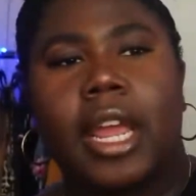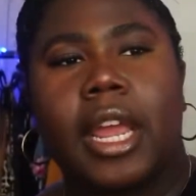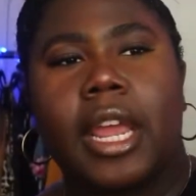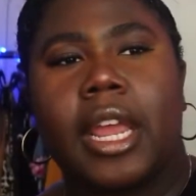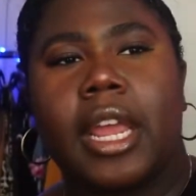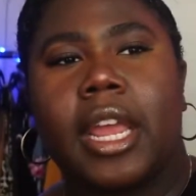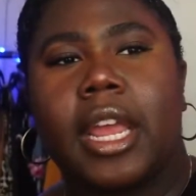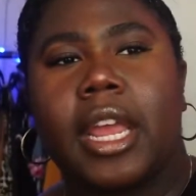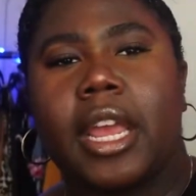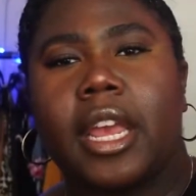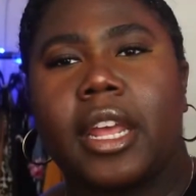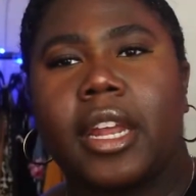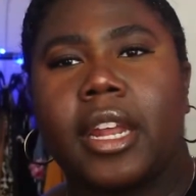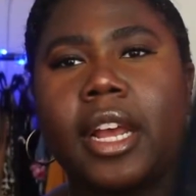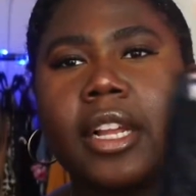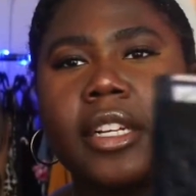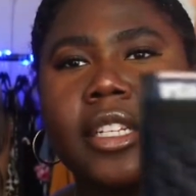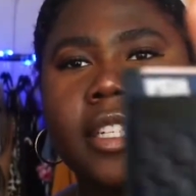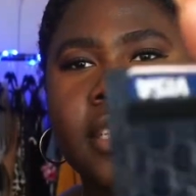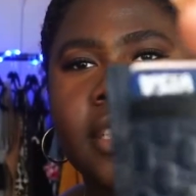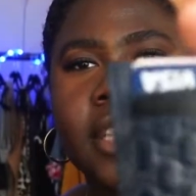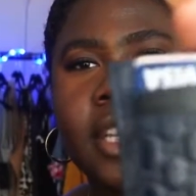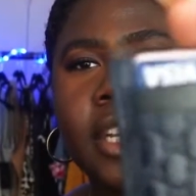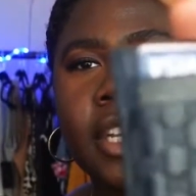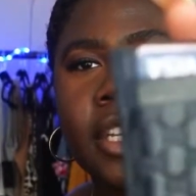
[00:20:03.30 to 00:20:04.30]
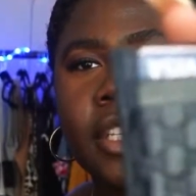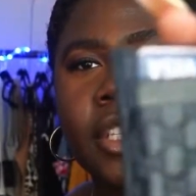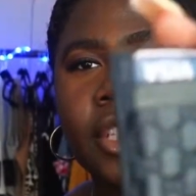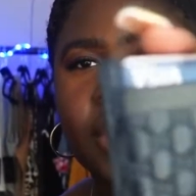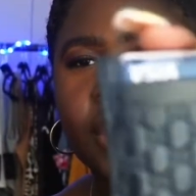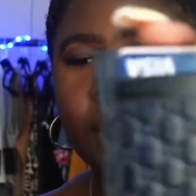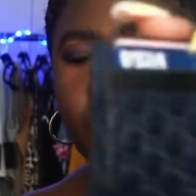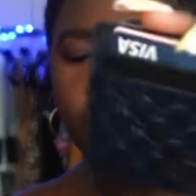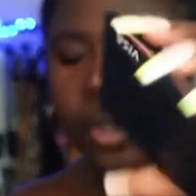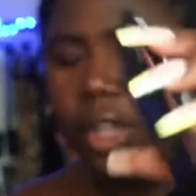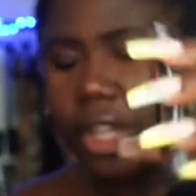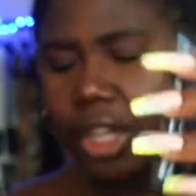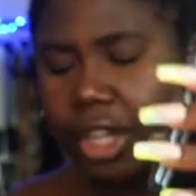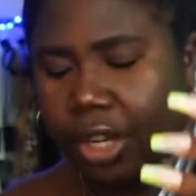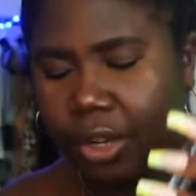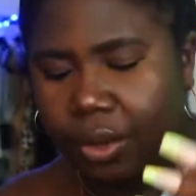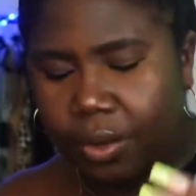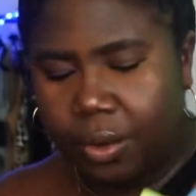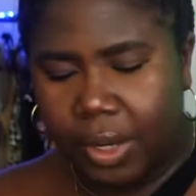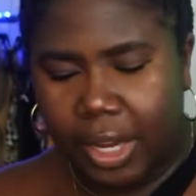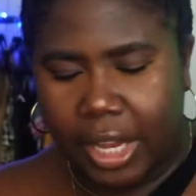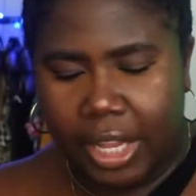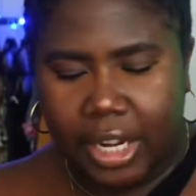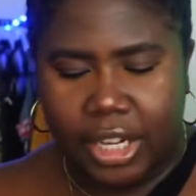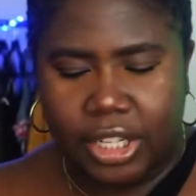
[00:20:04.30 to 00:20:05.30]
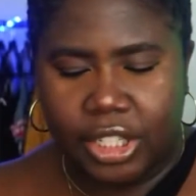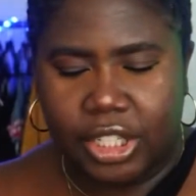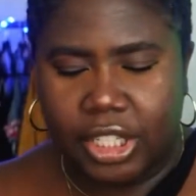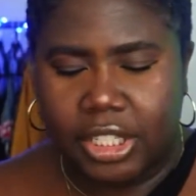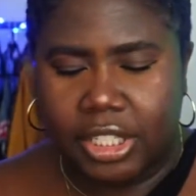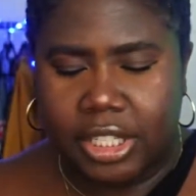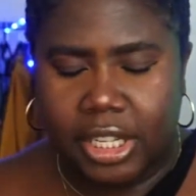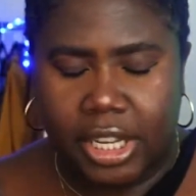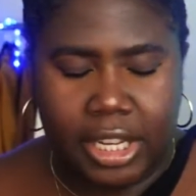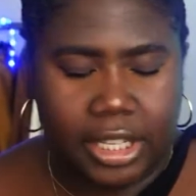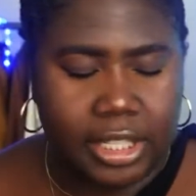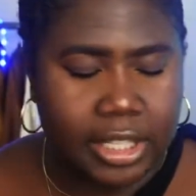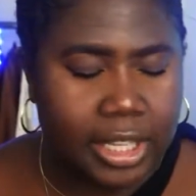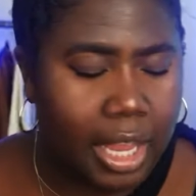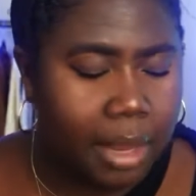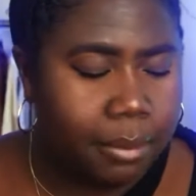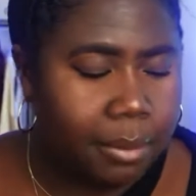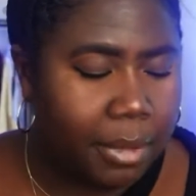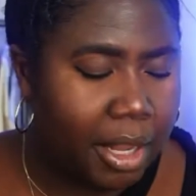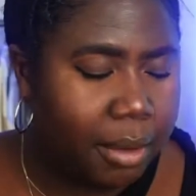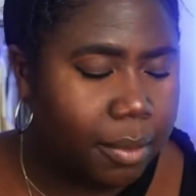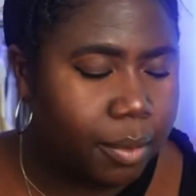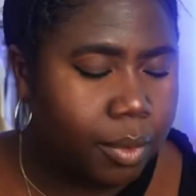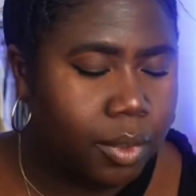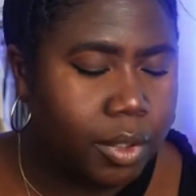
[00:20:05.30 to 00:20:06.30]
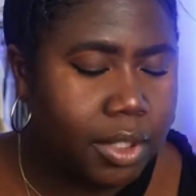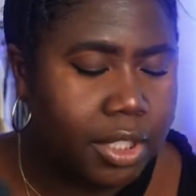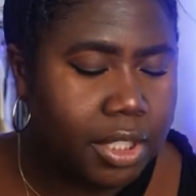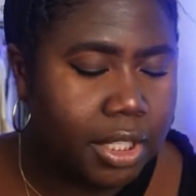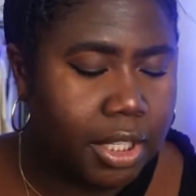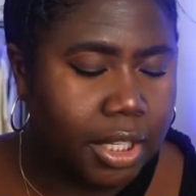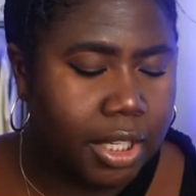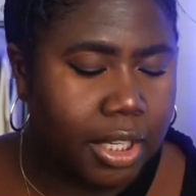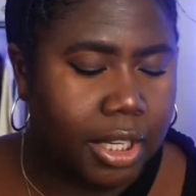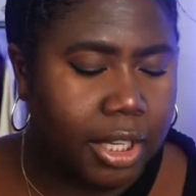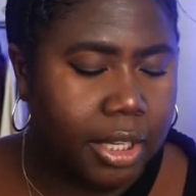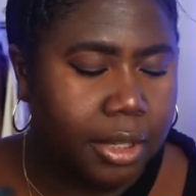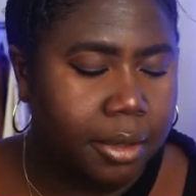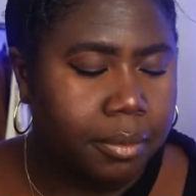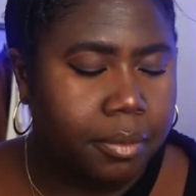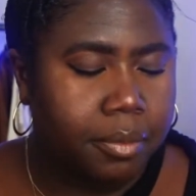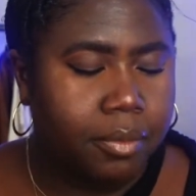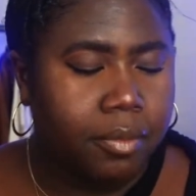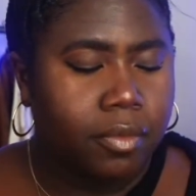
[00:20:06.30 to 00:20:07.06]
and I just think it's so cute, and it just is, I'm able to,